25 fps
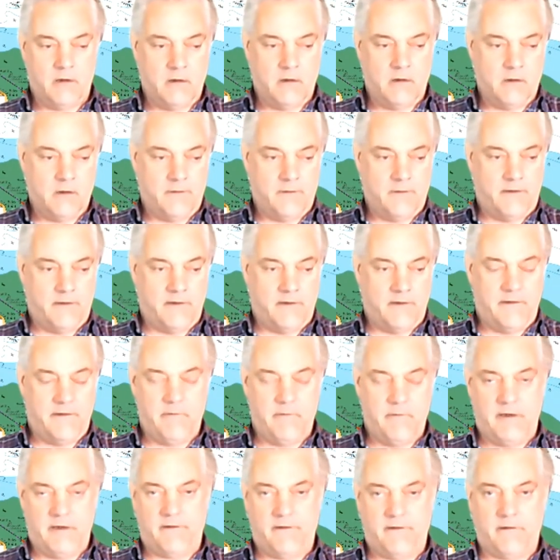30
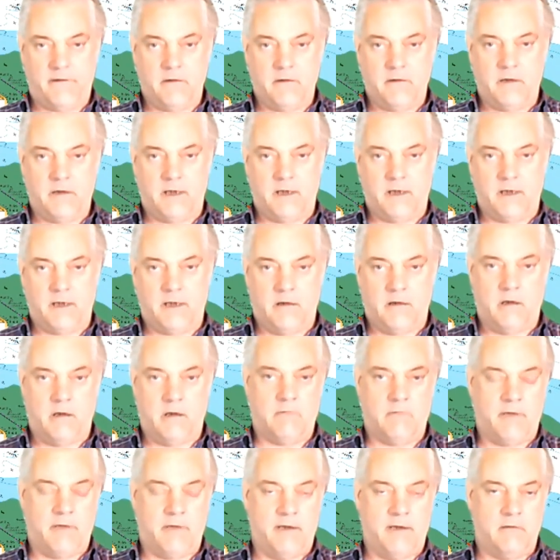minutes to an hour
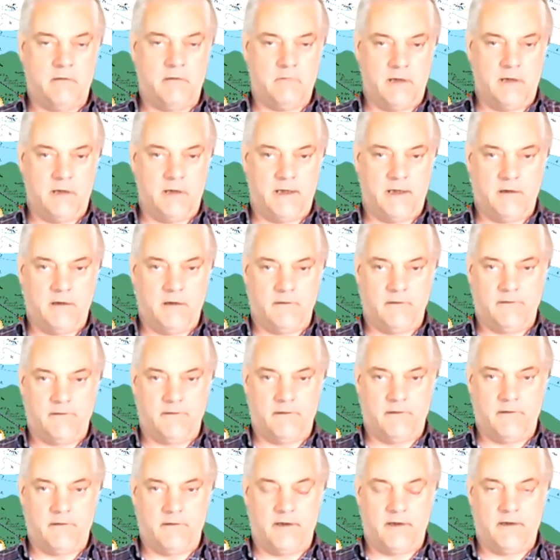where you're really
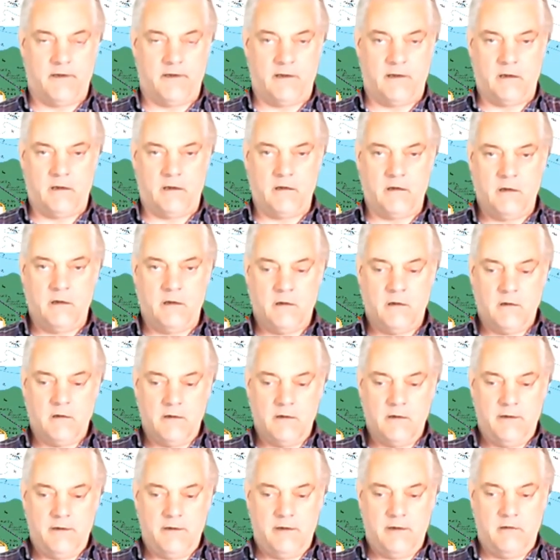concentrating,
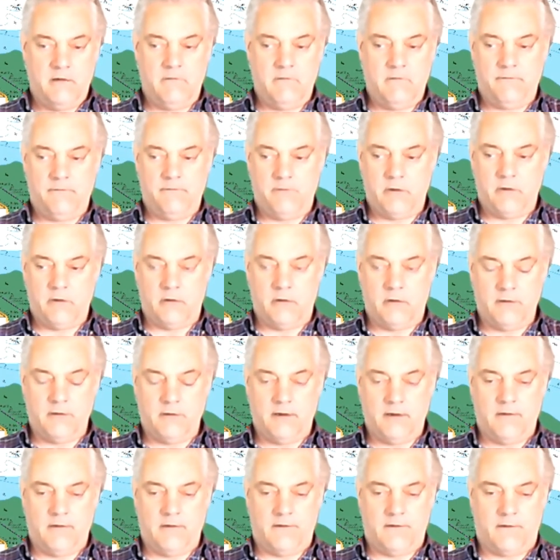you've got
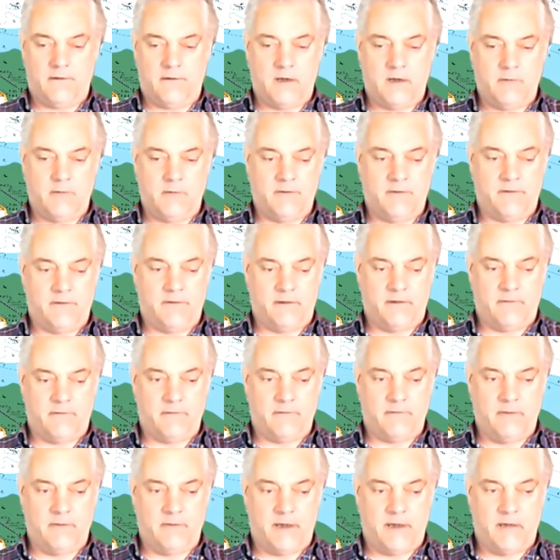no disturbances
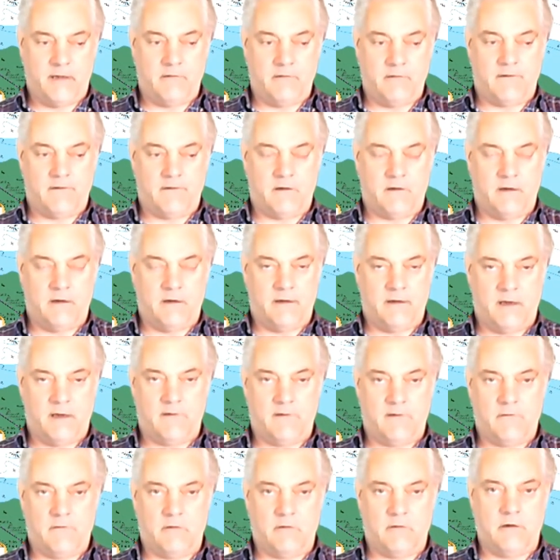from the outside, that's
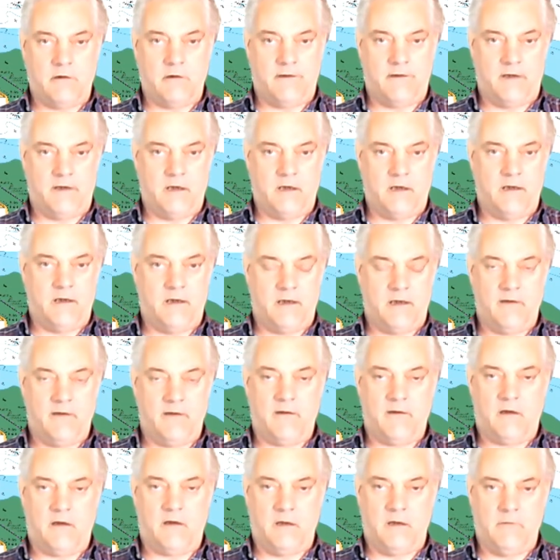quality learning
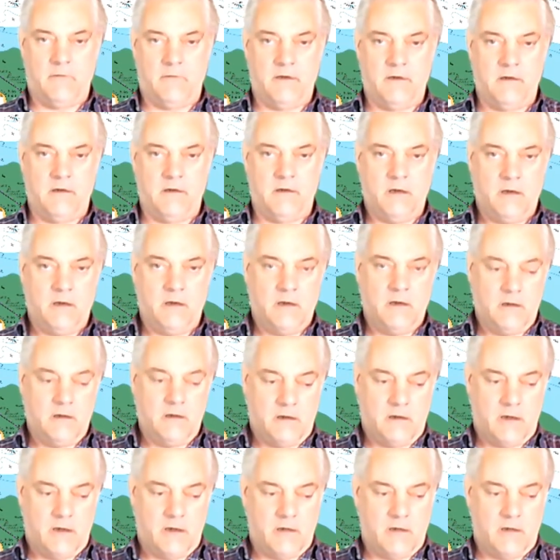time. And
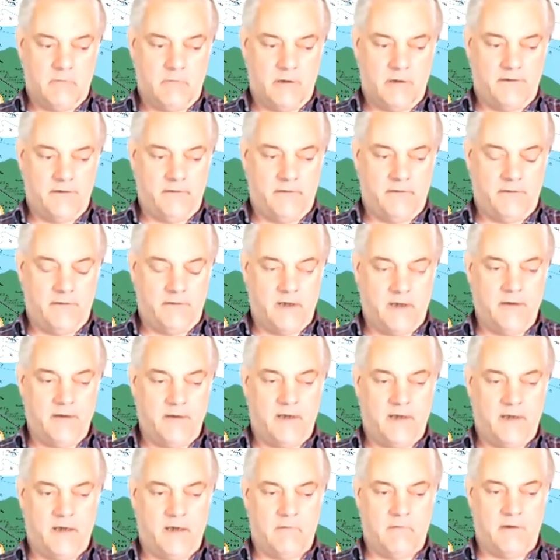once you've done
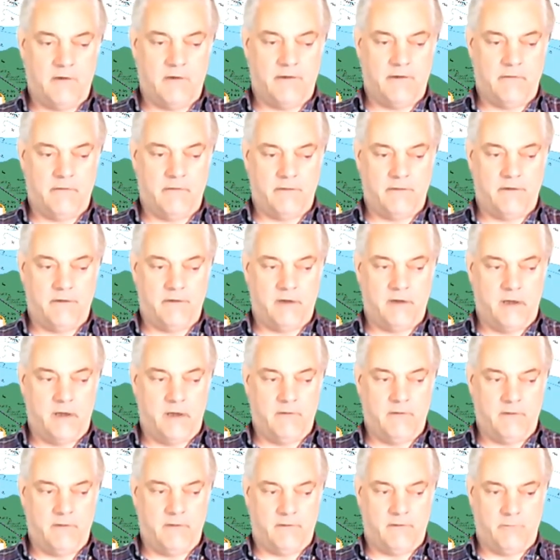that, once you've
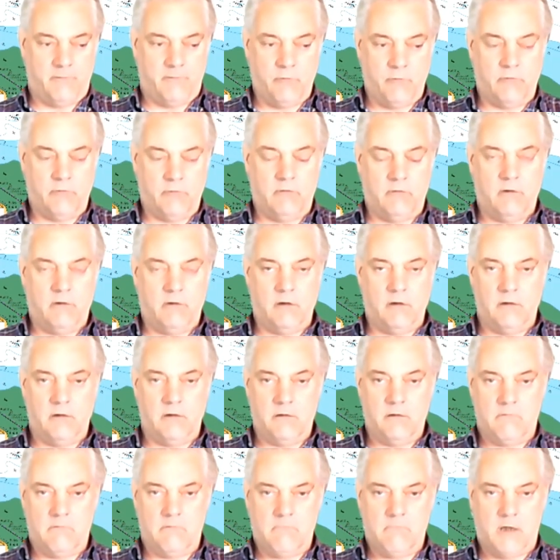achieved a small
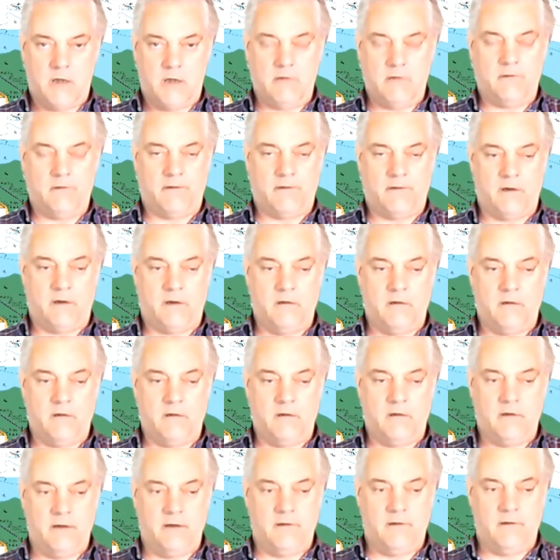milestone that
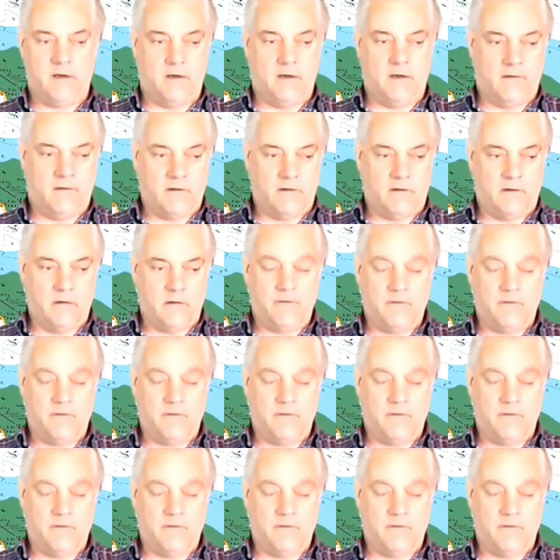you set yourself,